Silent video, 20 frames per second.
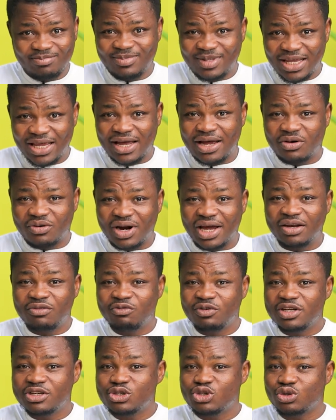Yeah,
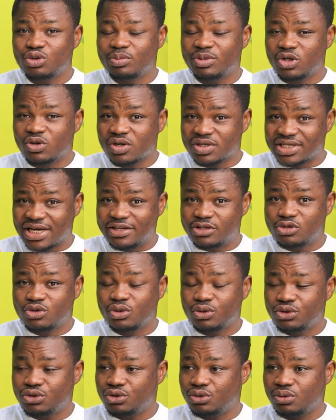rightfully so, because I
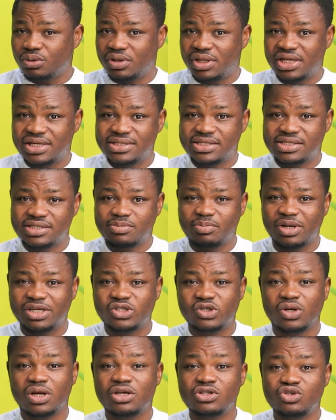told you this
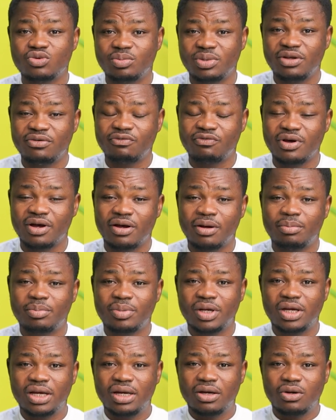particular to be
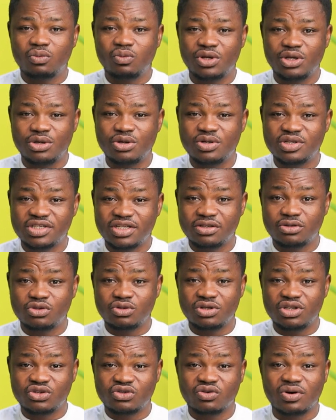verb we use it
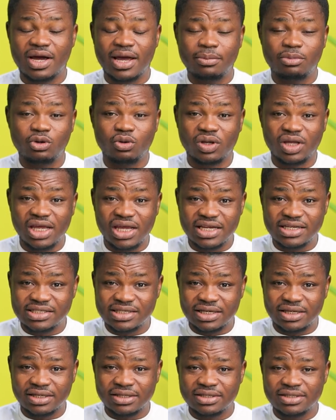to describe
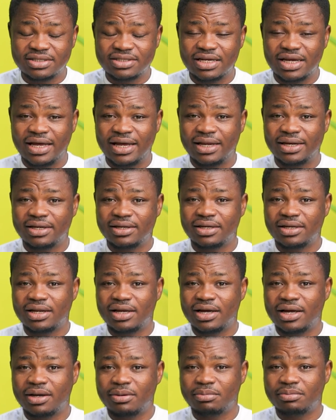locations and
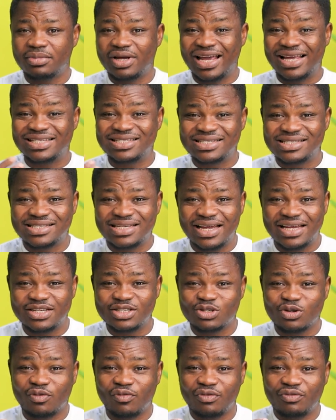um,
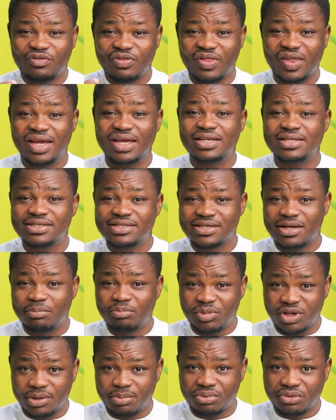existence of things
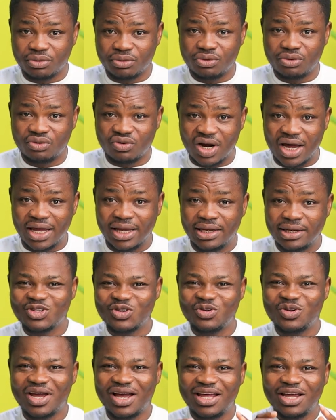and people, right?
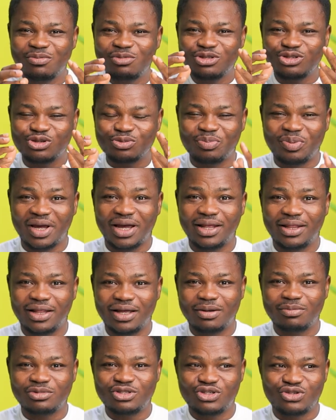So you are able to pair
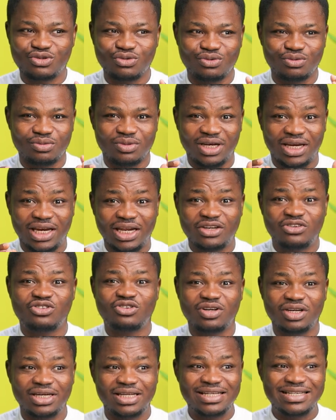them to
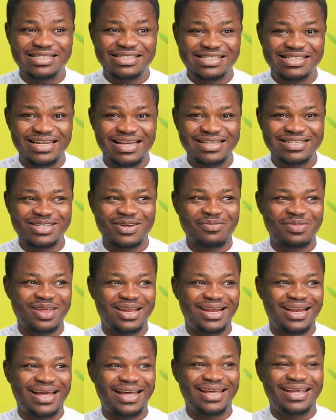literally say
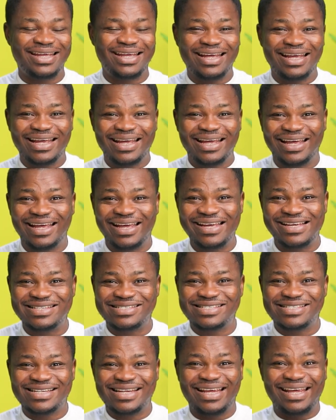something like
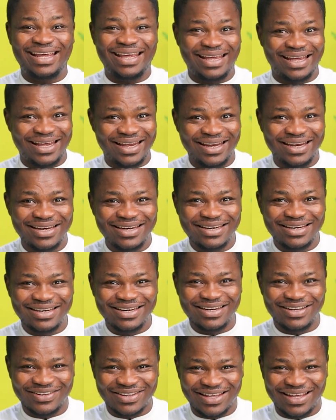is
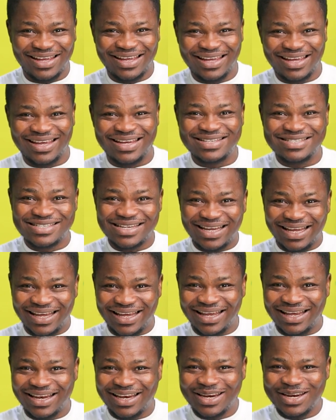in, okay, is
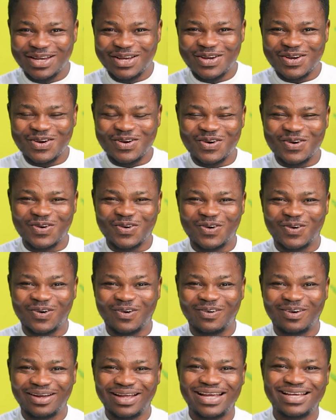in,
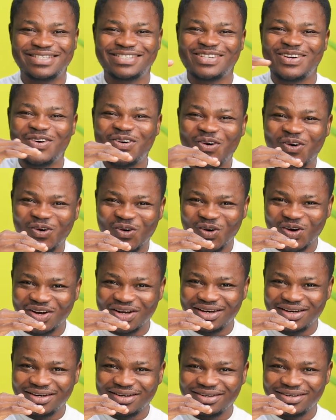or is
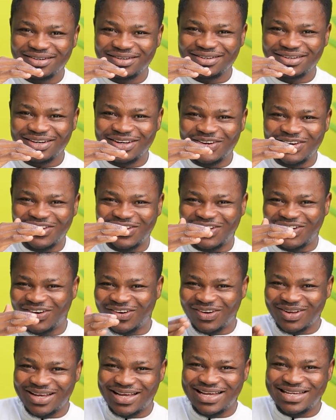on,
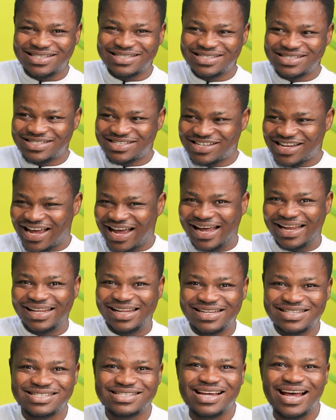or is at
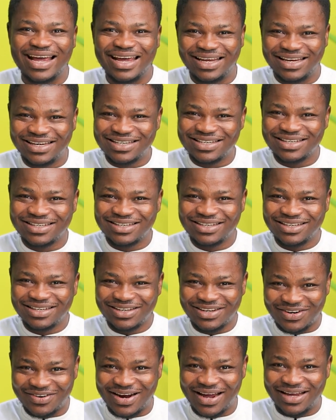the side,
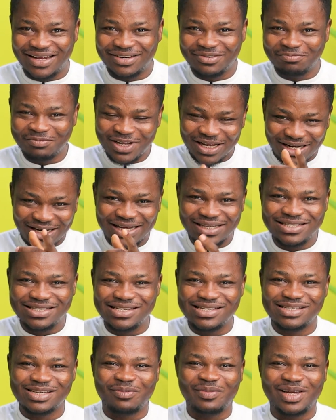all right? Let's
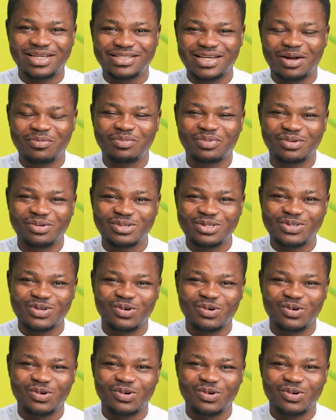see some examples.